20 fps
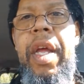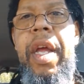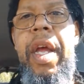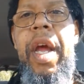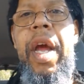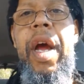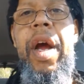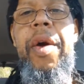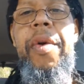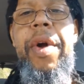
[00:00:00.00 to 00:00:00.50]

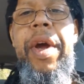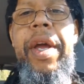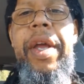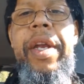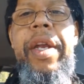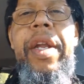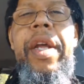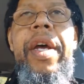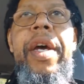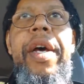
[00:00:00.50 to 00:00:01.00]
All right.
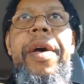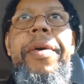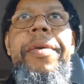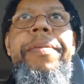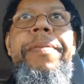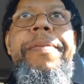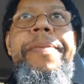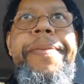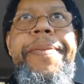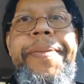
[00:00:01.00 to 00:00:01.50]

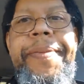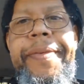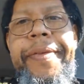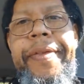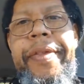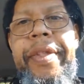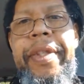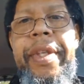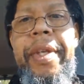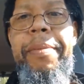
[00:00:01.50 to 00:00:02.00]

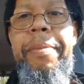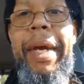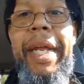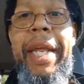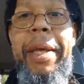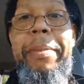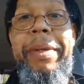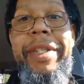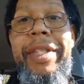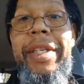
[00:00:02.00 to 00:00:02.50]
My
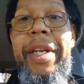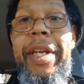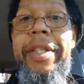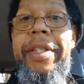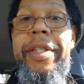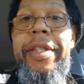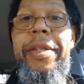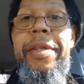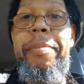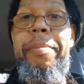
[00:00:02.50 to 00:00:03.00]
name is
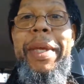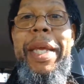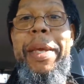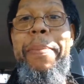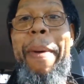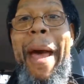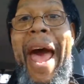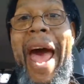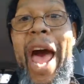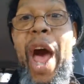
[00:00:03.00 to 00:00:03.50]
Judson B.
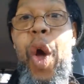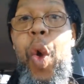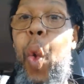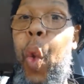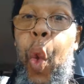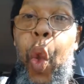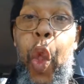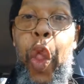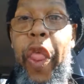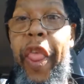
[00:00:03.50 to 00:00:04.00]

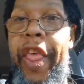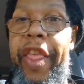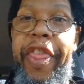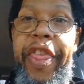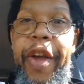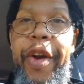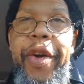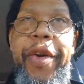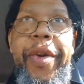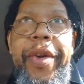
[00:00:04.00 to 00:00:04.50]
Powell the
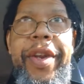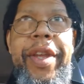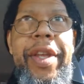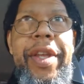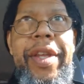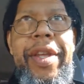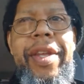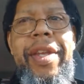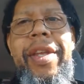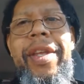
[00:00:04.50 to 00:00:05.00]
third,
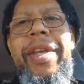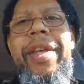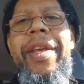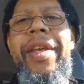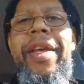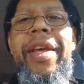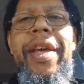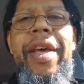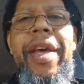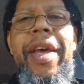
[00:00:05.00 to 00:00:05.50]

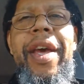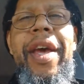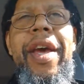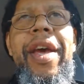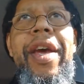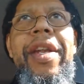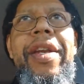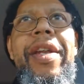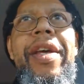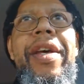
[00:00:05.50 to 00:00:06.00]

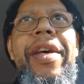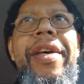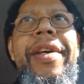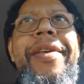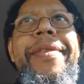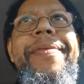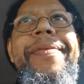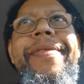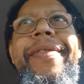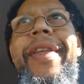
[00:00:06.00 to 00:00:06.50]
and
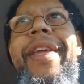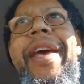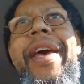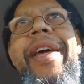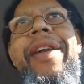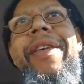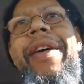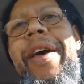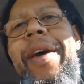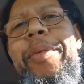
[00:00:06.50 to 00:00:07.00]
I
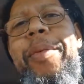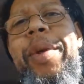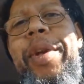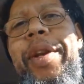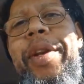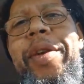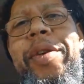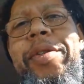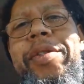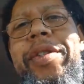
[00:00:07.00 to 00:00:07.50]
don't have one
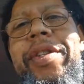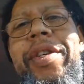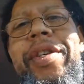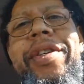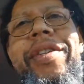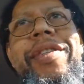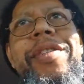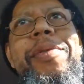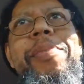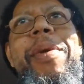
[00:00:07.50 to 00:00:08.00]
of those
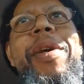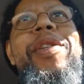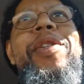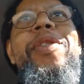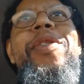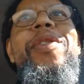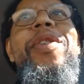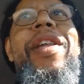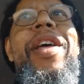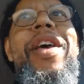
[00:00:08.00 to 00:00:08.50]

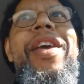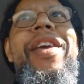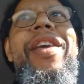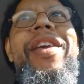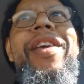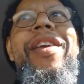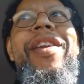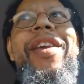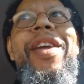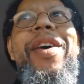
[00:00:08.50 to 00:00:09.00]
special,
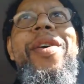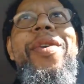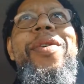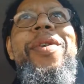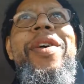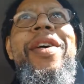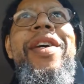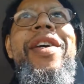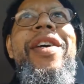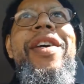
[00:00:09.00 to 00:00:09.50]

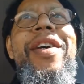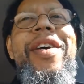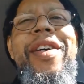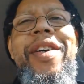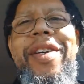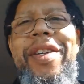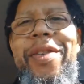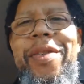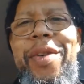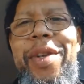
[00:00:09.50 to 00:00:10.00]

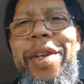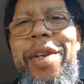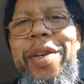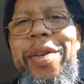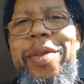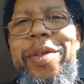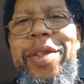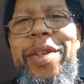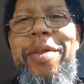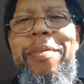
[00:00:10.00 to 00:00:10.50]
one of
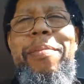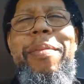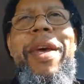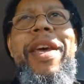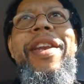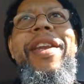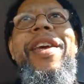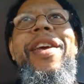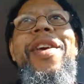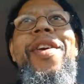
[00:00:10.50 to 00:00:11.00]
those
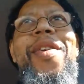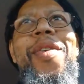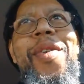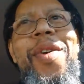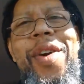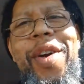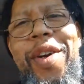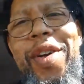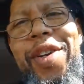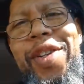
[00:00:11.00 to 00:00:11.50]
Kemetic
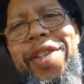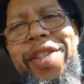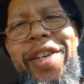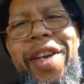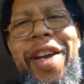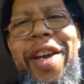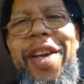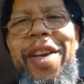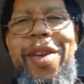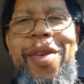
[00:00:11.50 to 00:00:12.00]
or
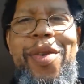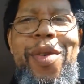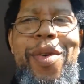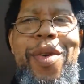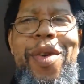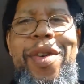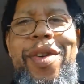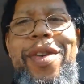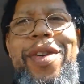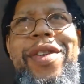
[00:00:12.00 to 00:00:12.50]
Cushite
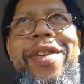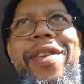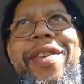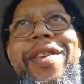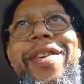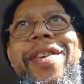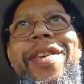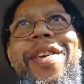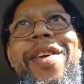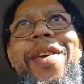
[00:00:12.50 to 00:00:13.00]
or
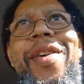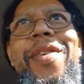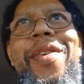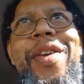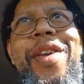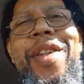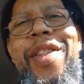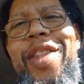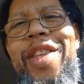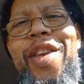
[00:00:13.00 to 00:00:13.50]

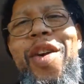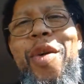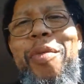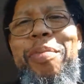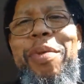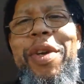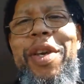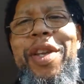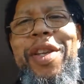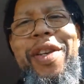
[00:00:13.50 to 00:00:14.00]

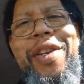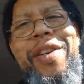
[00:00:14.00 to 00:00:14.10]
Ethiopian